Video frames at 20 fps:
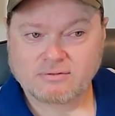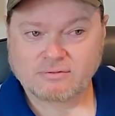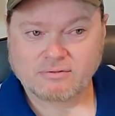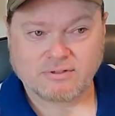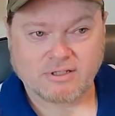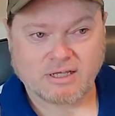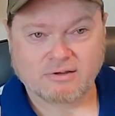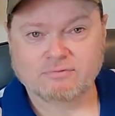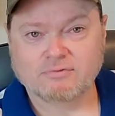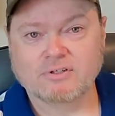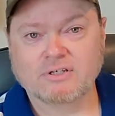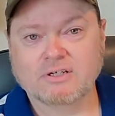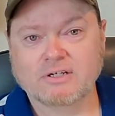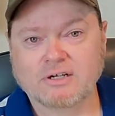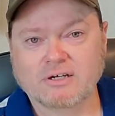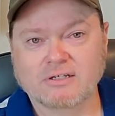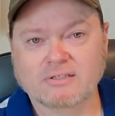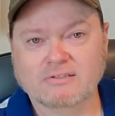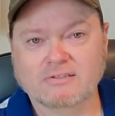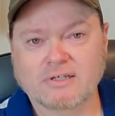Definitely
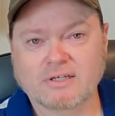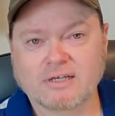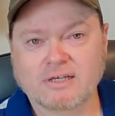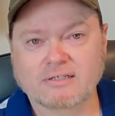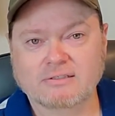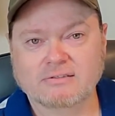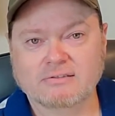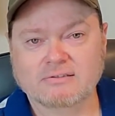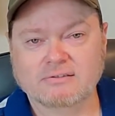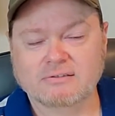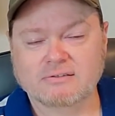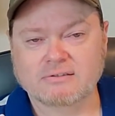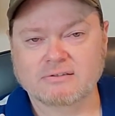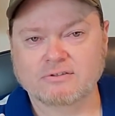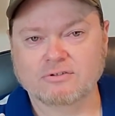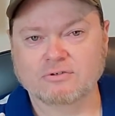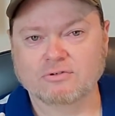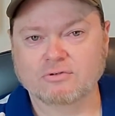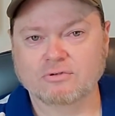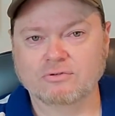contact
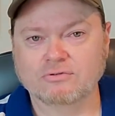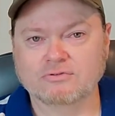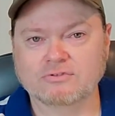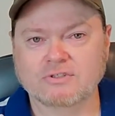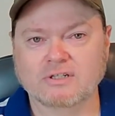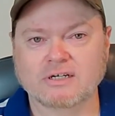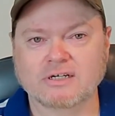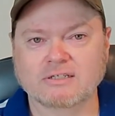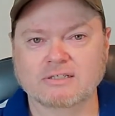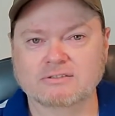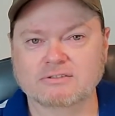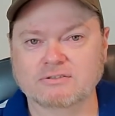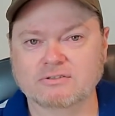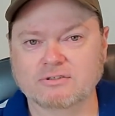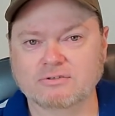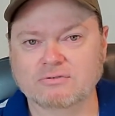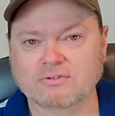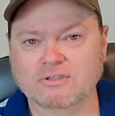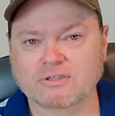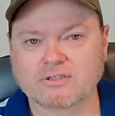your cruise line that you're
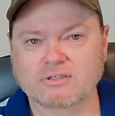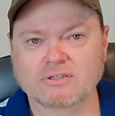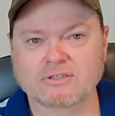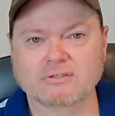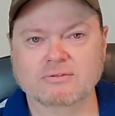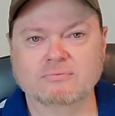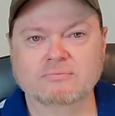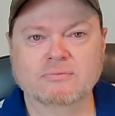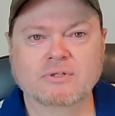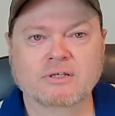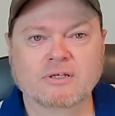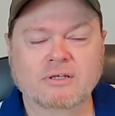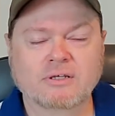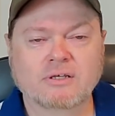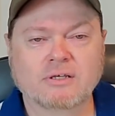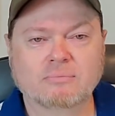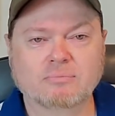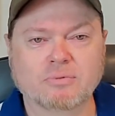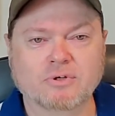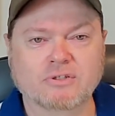going on.
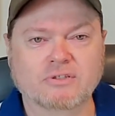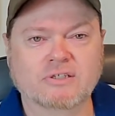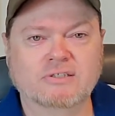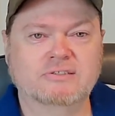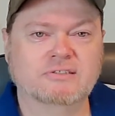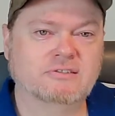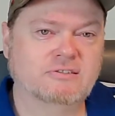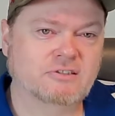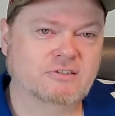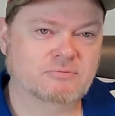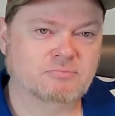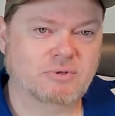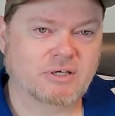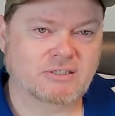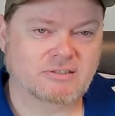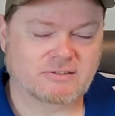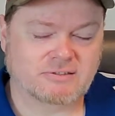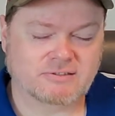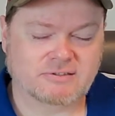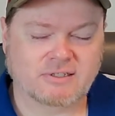But this is just
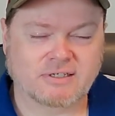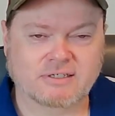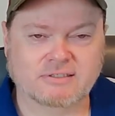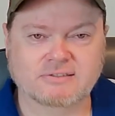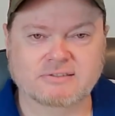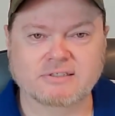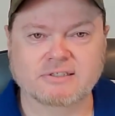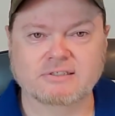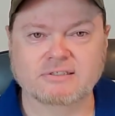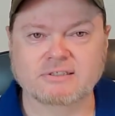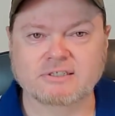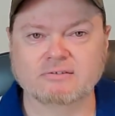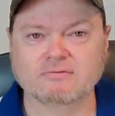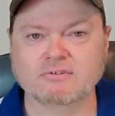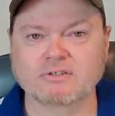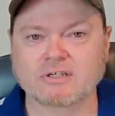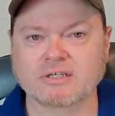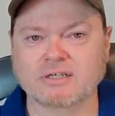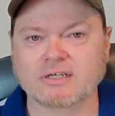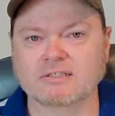basically, like I said, to give
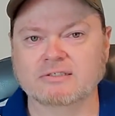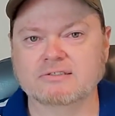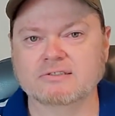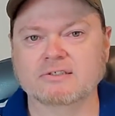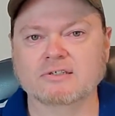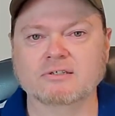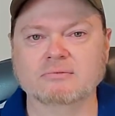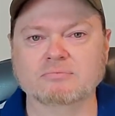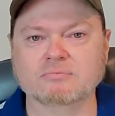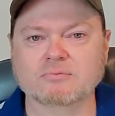you a heads up,